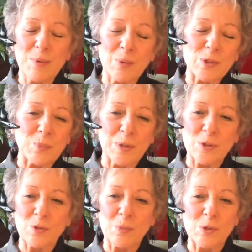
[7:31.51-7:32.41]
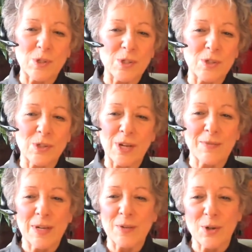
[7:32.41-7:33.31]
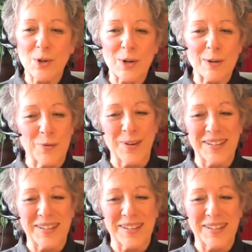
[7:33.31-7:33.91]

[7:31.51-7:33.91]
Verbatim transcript: it was a bunch of musicians I've never heard of